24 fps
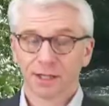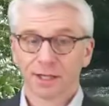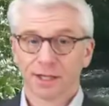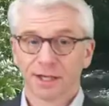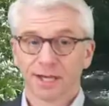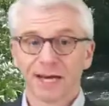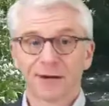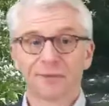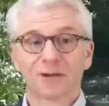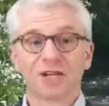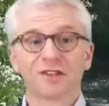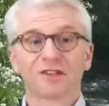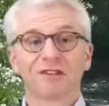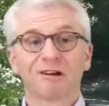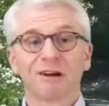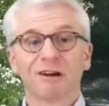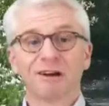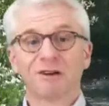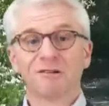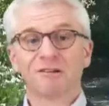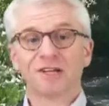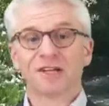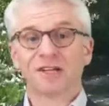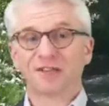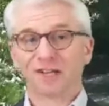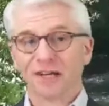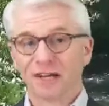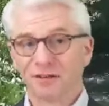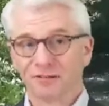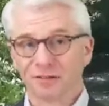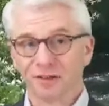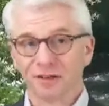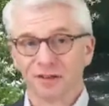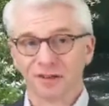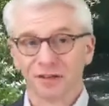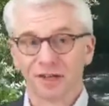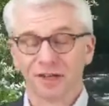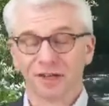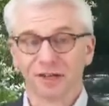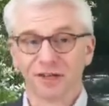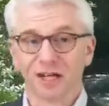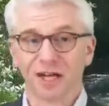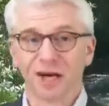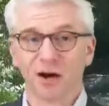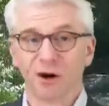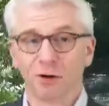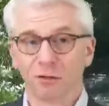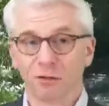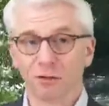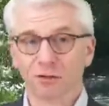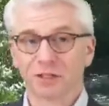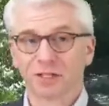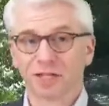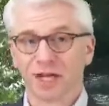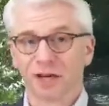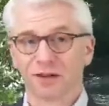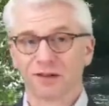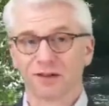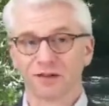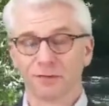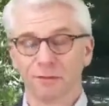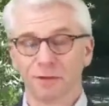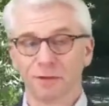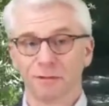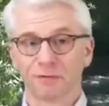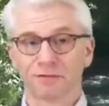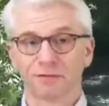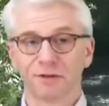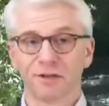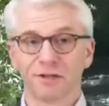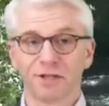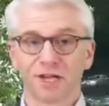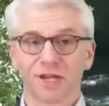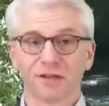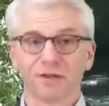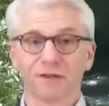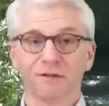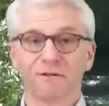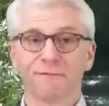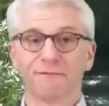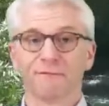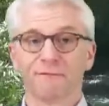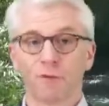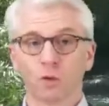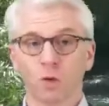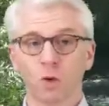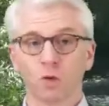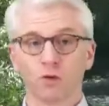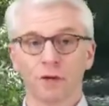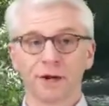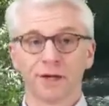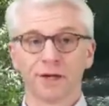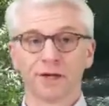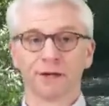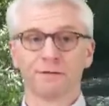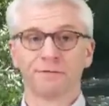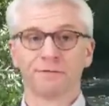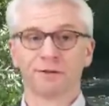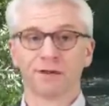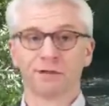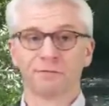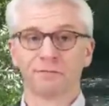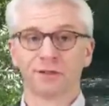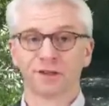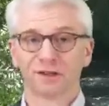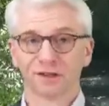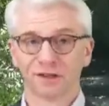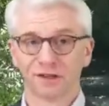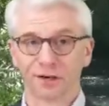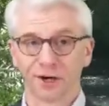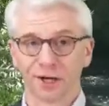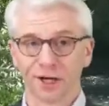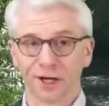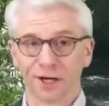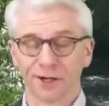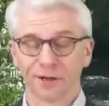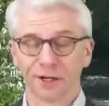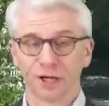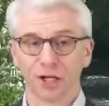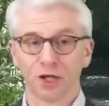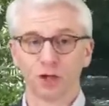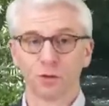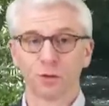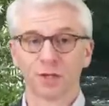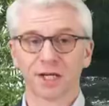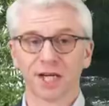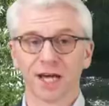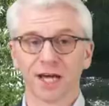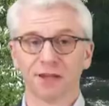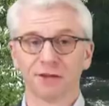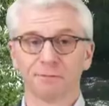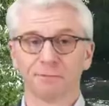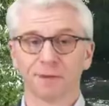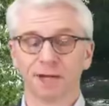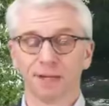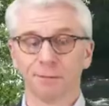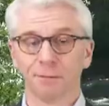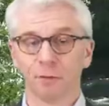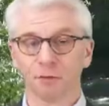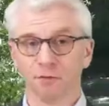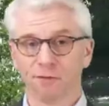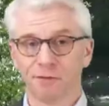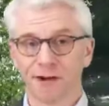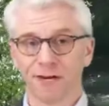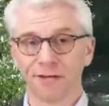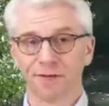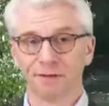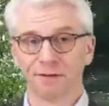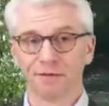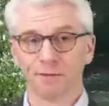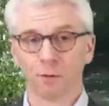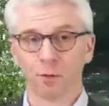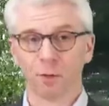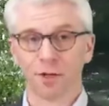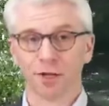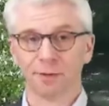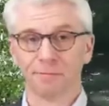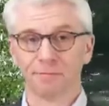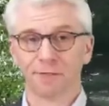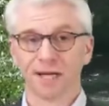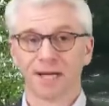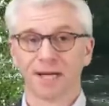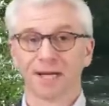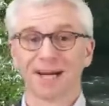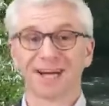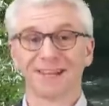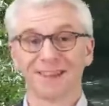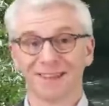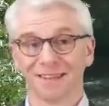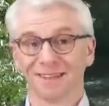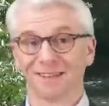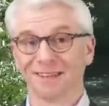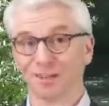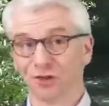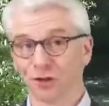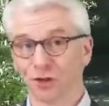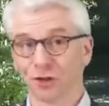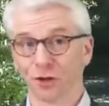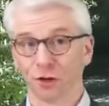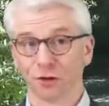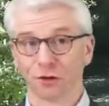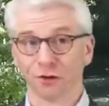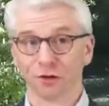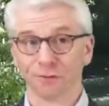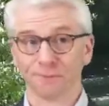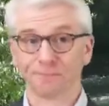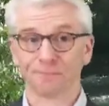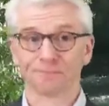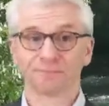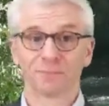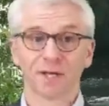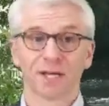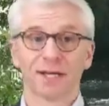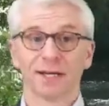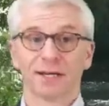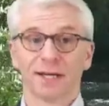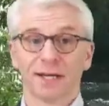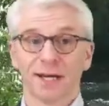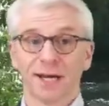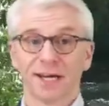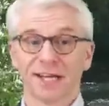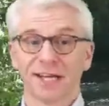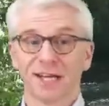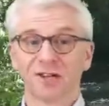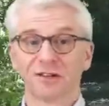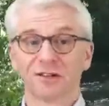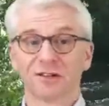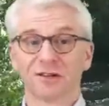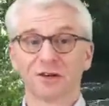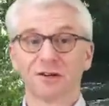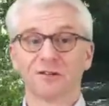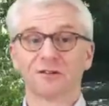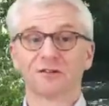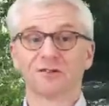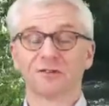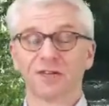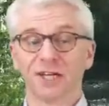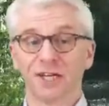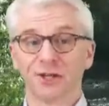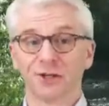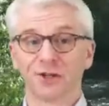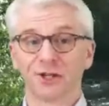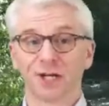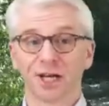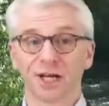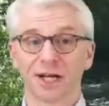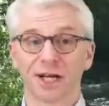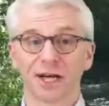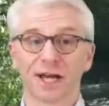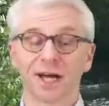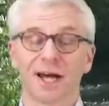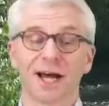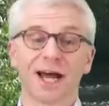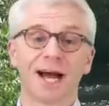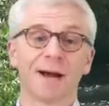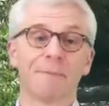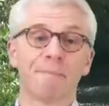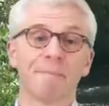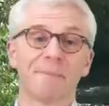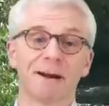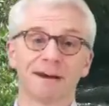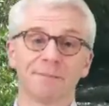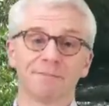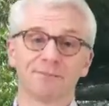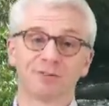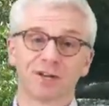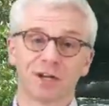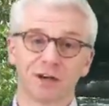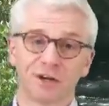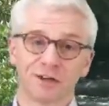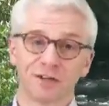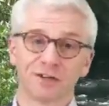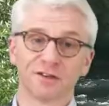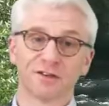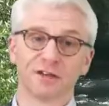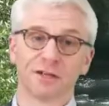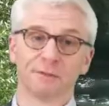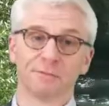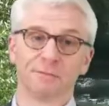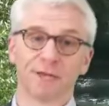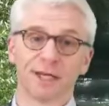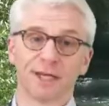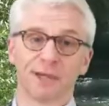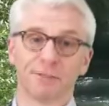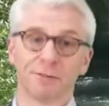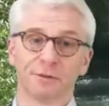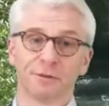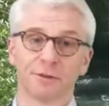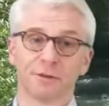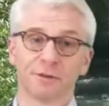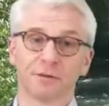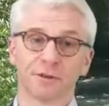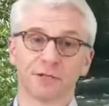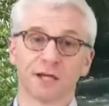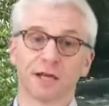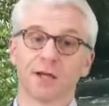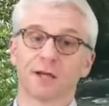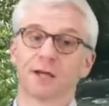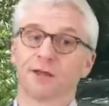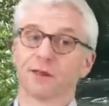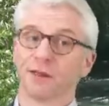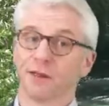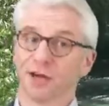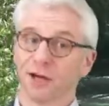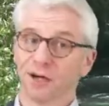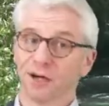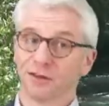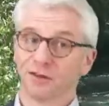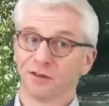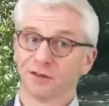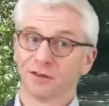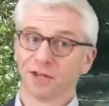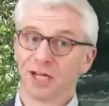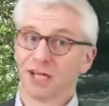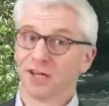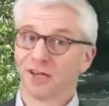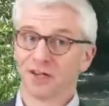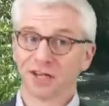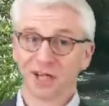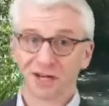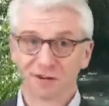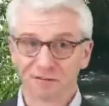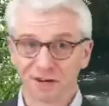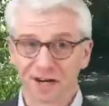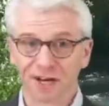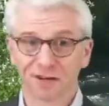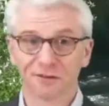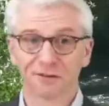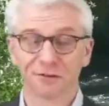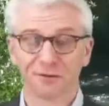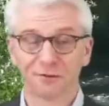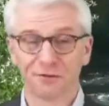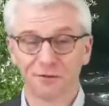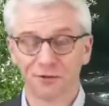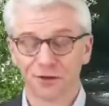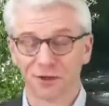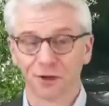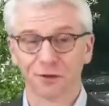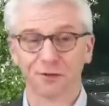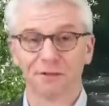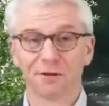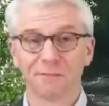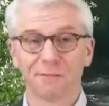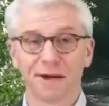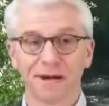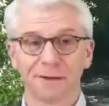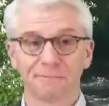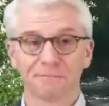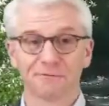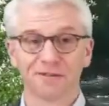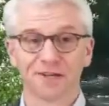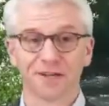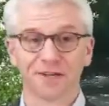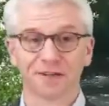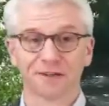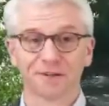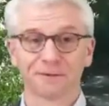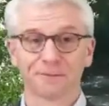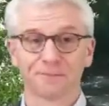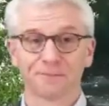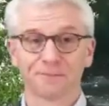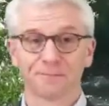Now in its closing sentences, the Old Testament predicts a forerunner for the Messiah who would get the people ready for him, and this is John. And he starts teaching and baptizing people. Thus, he's known as John the Baptist.